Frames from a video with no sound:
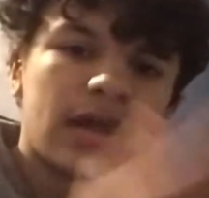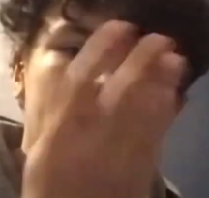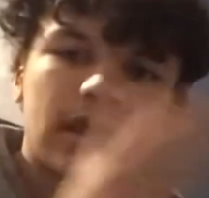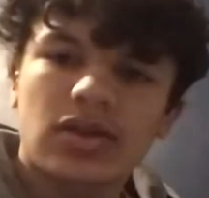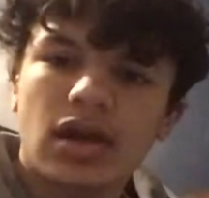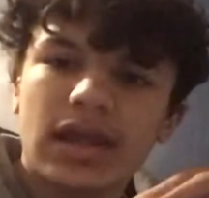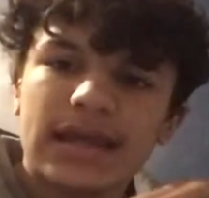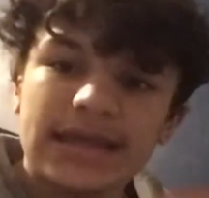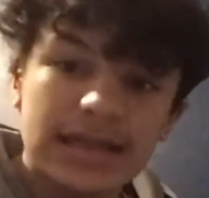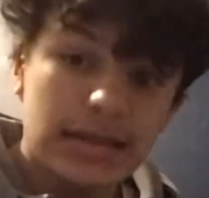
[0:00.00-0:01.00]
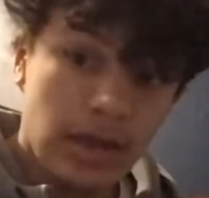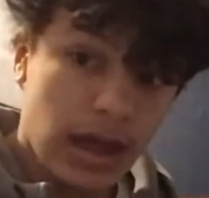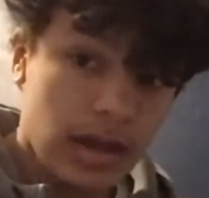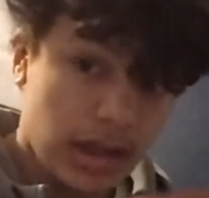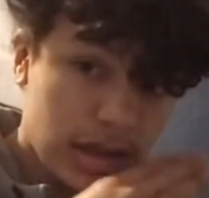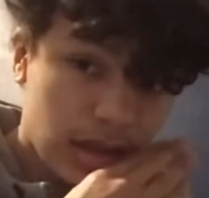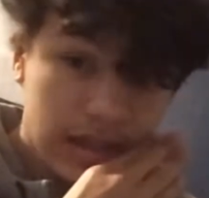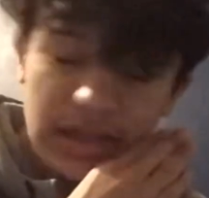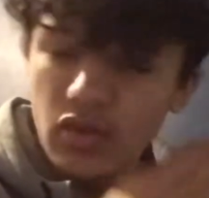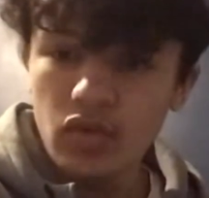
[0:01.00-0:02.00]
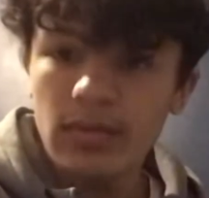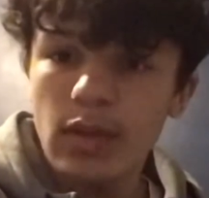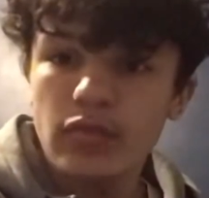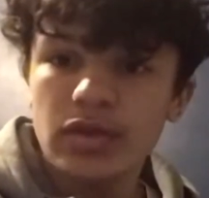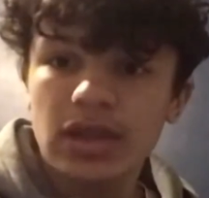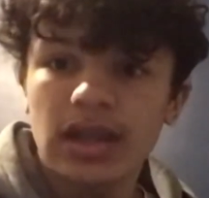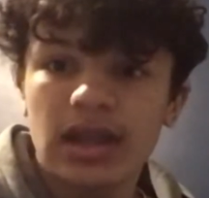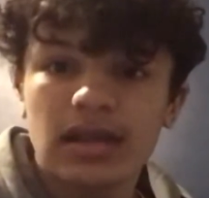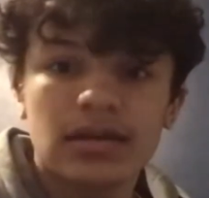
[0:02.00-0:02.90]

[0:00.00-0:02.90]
It's gonna eat that, and it's gonna eat all the memories in it.